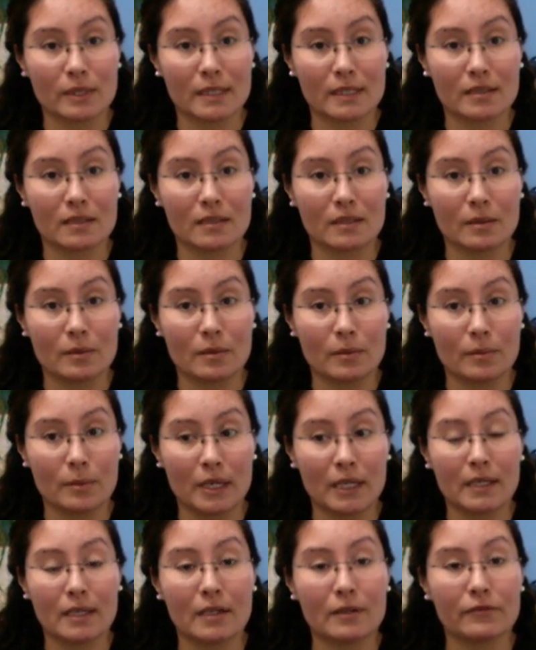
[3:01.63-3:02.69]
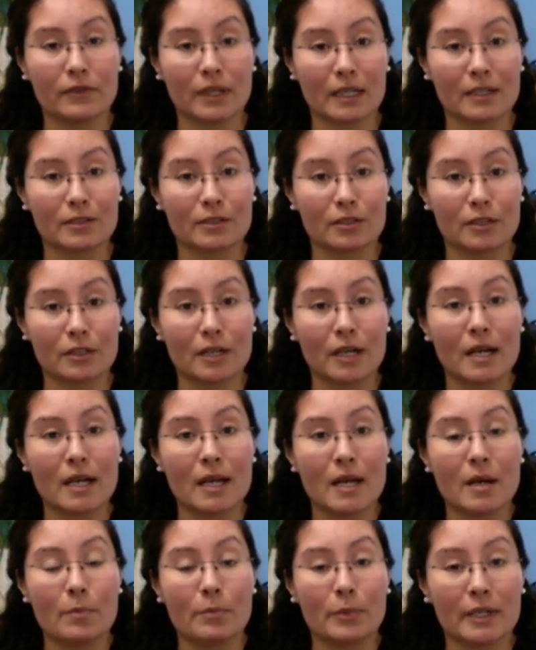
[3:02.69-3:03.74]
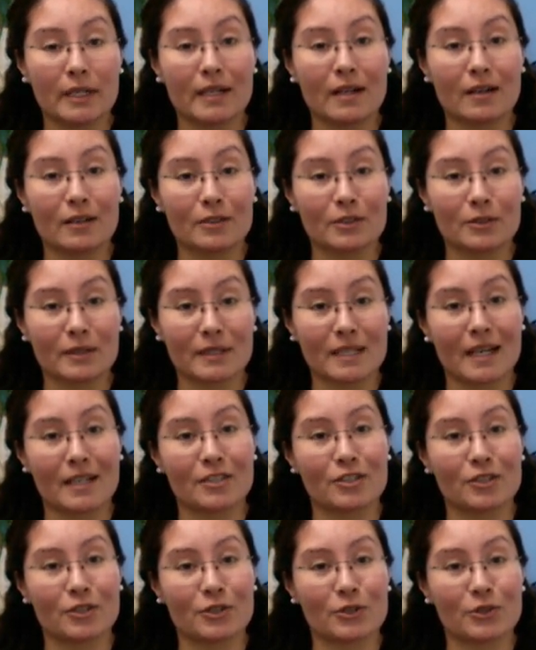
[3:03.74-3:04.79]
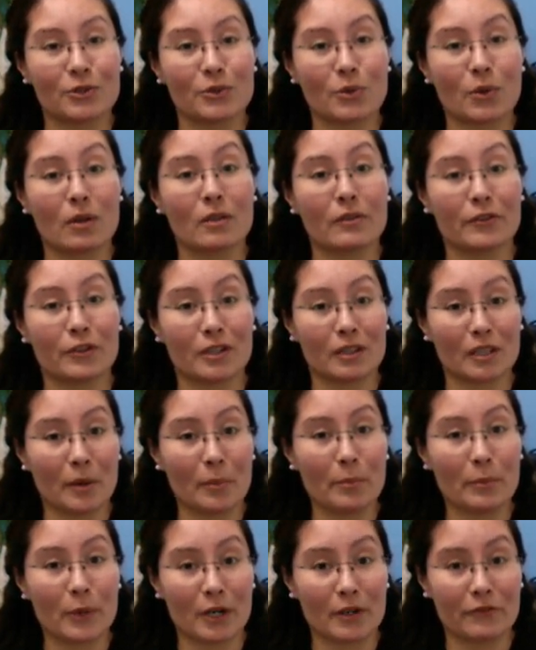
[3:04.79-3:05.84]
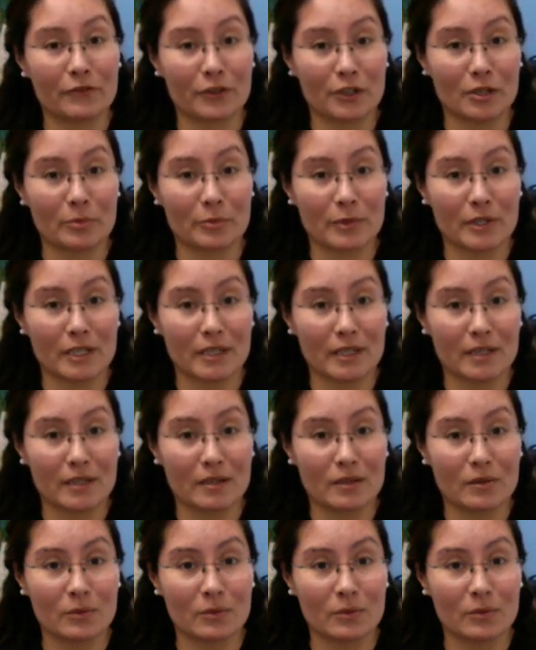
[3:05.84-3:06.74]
is the main hip flexor, but it also attaches to all of your lumbar vertebrae,